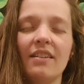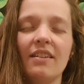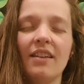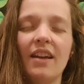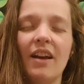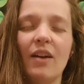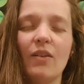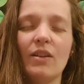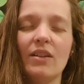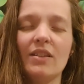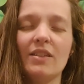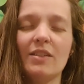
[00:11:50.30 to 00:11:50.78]

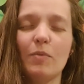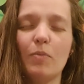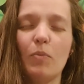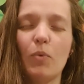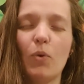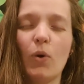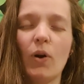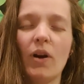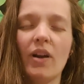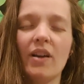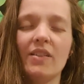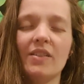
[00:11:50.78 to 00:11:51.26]
How this
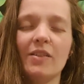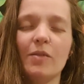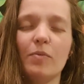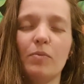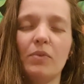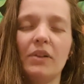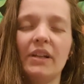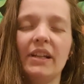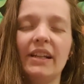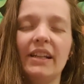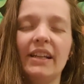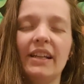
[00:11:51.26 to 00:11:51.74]
support is
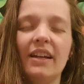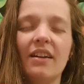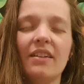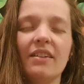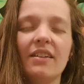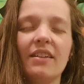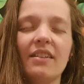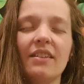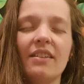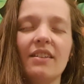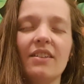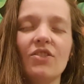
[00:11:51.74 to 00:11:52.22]
completely
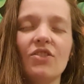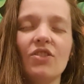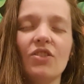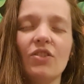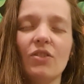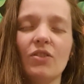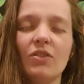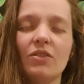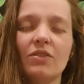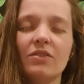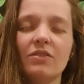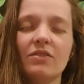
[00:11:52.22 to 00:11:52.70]

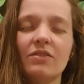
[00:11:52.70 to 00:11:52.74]
unconditional.